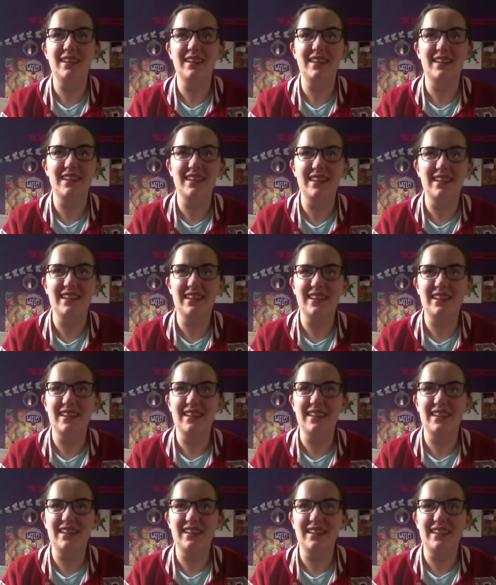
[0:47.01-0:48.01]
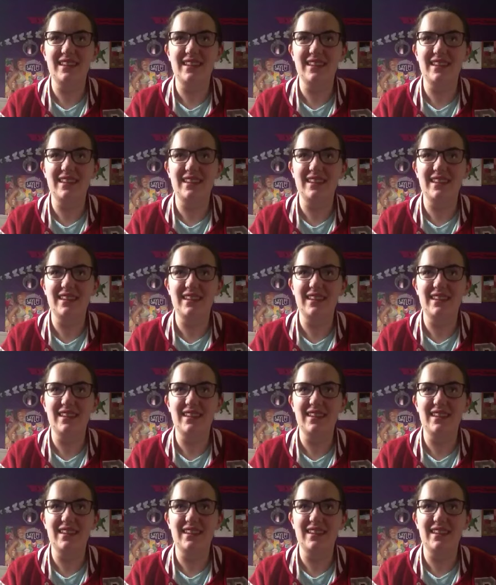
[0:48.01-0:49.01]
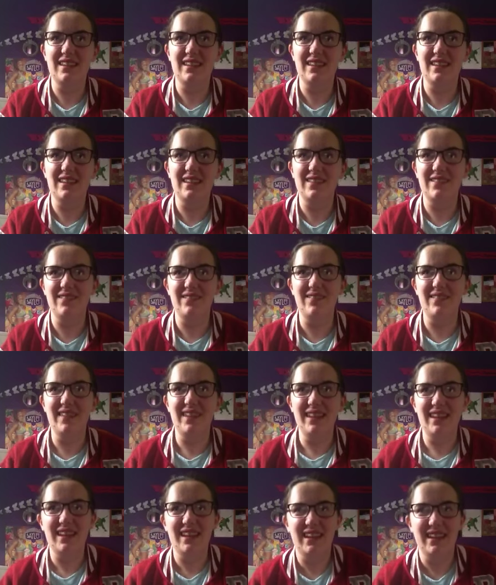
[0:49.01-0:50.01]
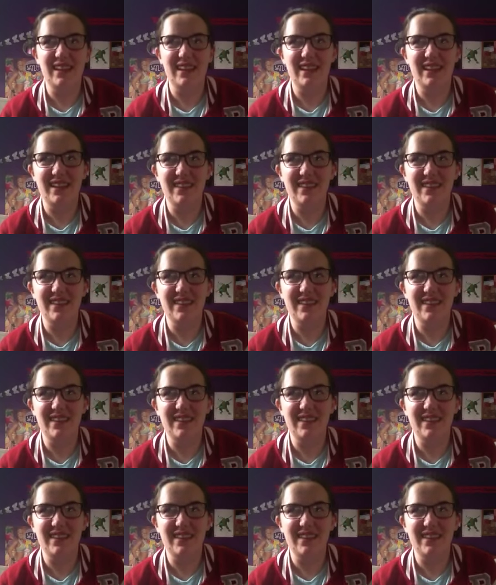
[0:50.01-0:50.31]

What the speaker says: Nothing is said.